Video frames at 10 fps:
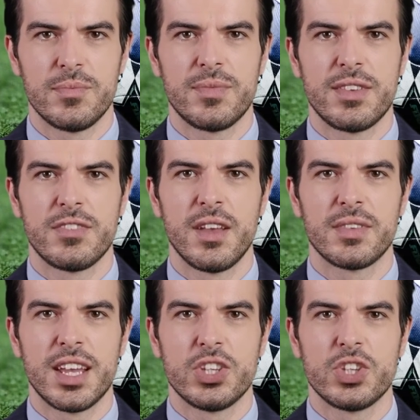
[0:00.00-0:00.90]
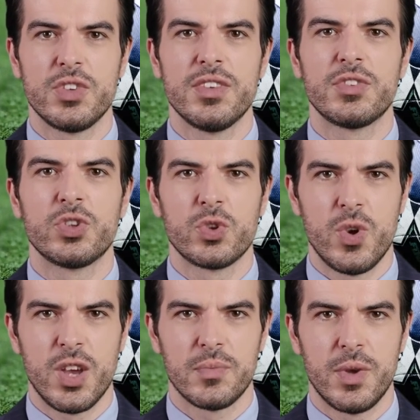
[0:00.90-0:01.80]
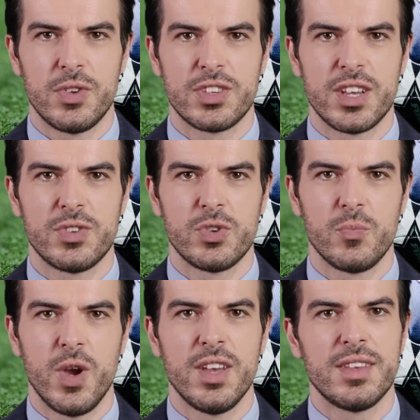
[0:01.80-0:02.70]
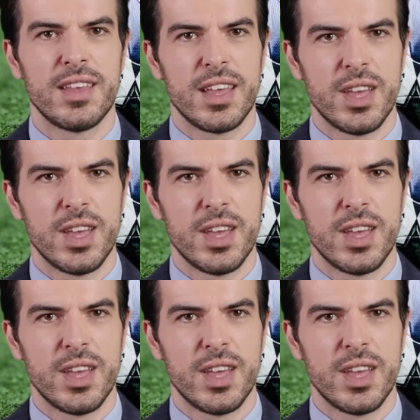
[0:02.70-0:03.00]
The foundations of a strong Marseille squad